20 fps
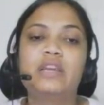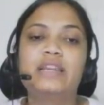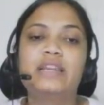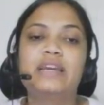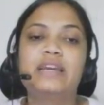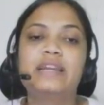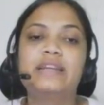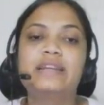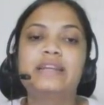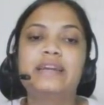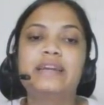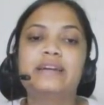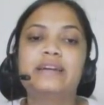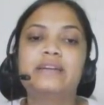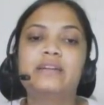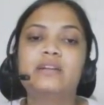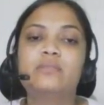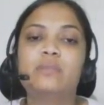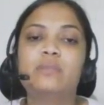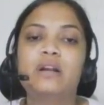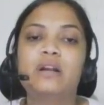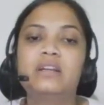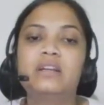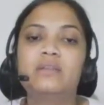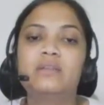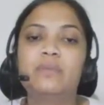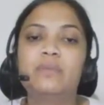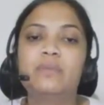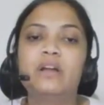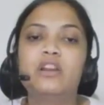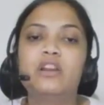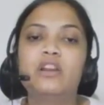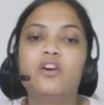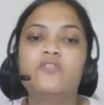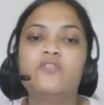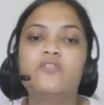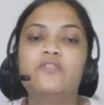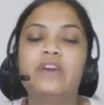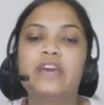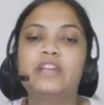an integral multiple
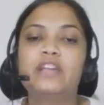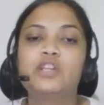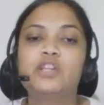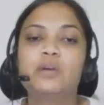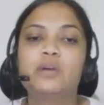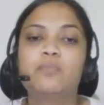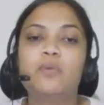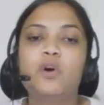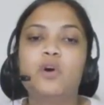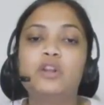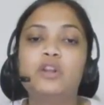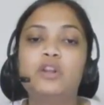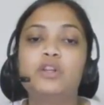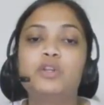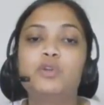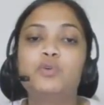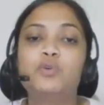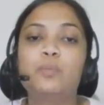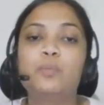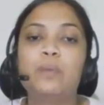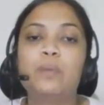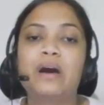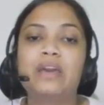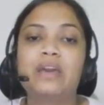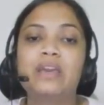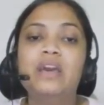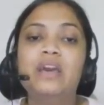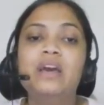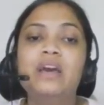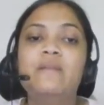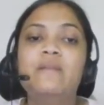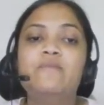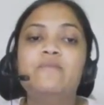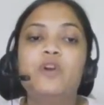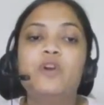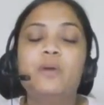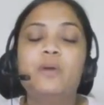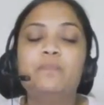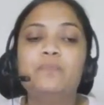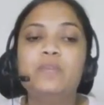of h upon 2 pi.
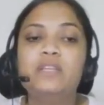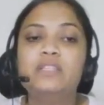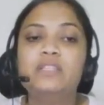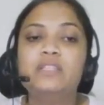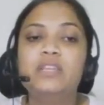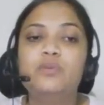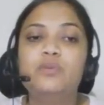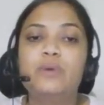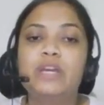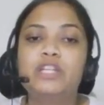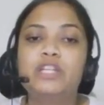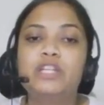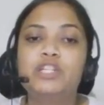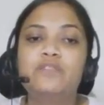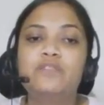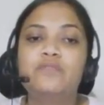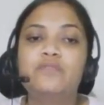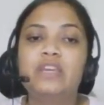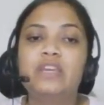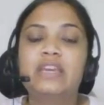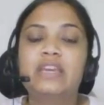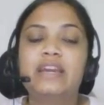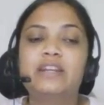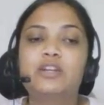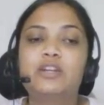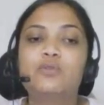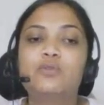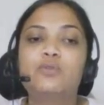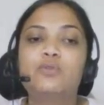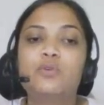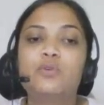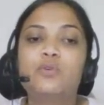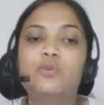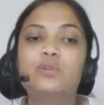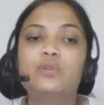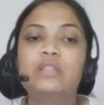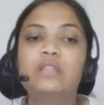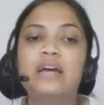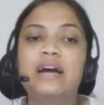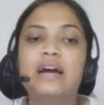From this equation, we get to
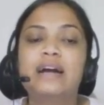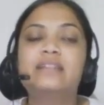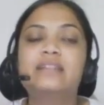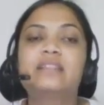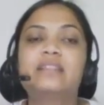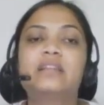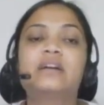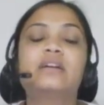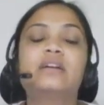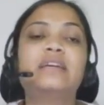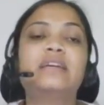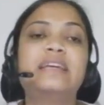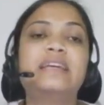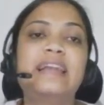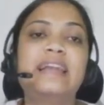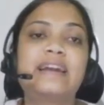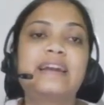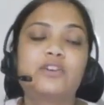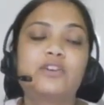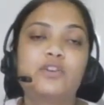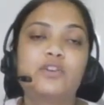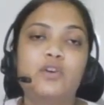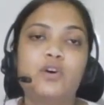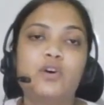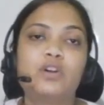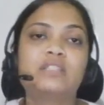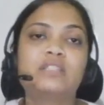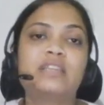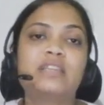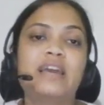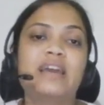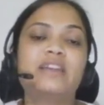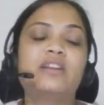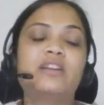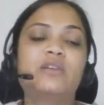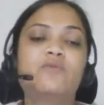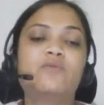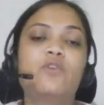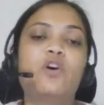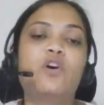know that the electrons can
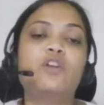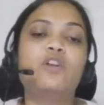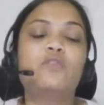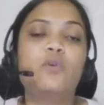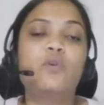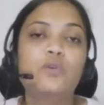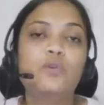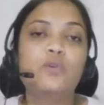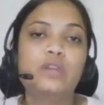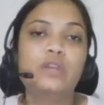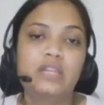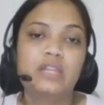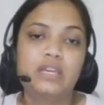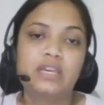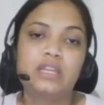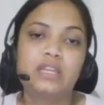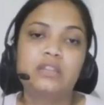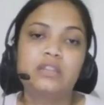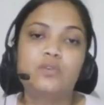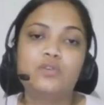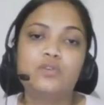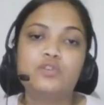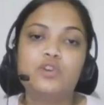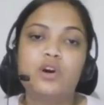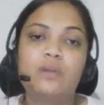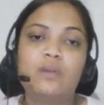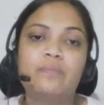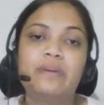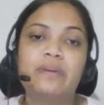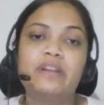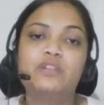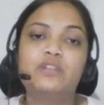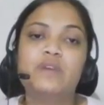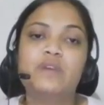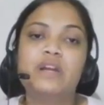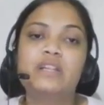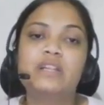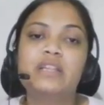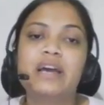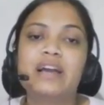revolve only in those orbits
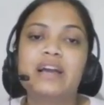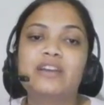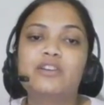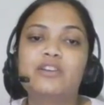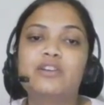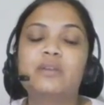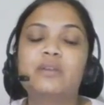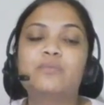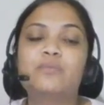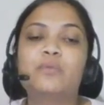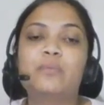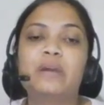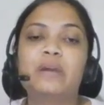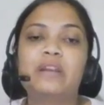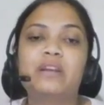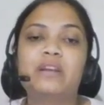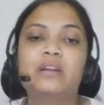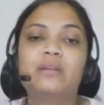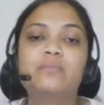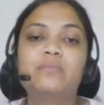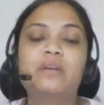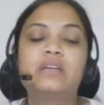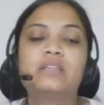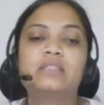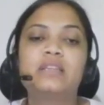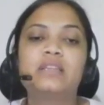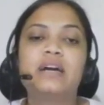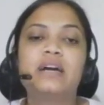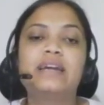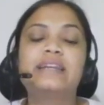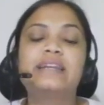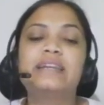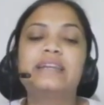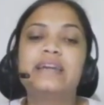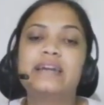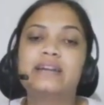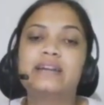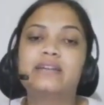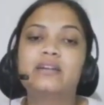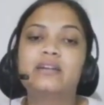where the angular momentum is the
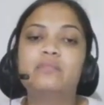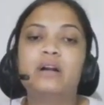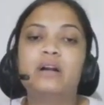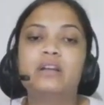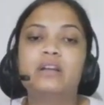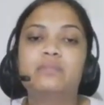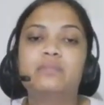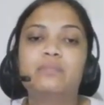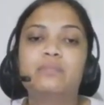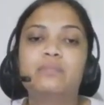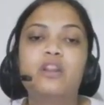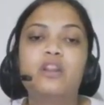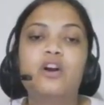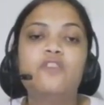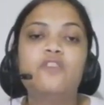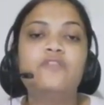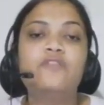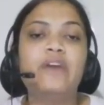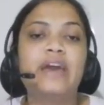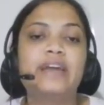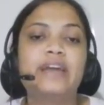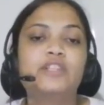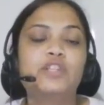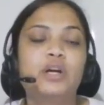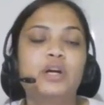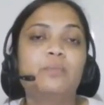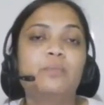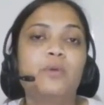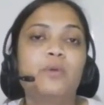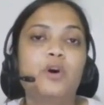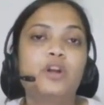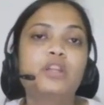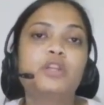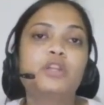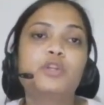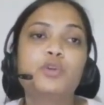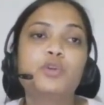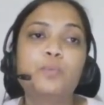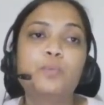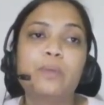integral multiple of h upon
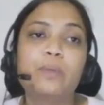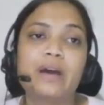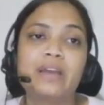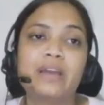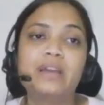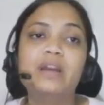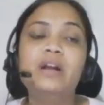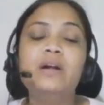2 pi.